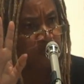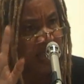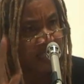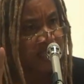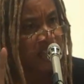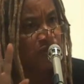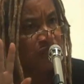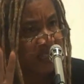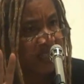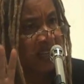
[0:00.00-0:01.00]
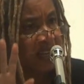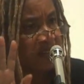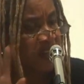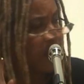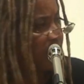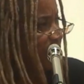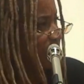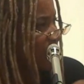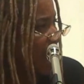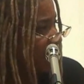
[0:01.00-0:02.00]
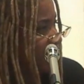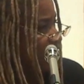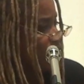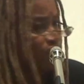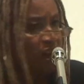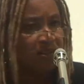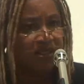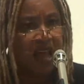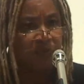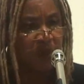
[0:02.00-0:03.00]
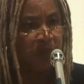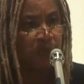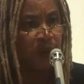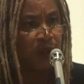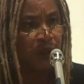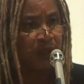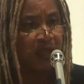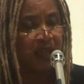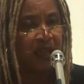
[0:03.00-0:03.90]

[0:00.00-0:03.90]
busted recently there for planting drugs on people.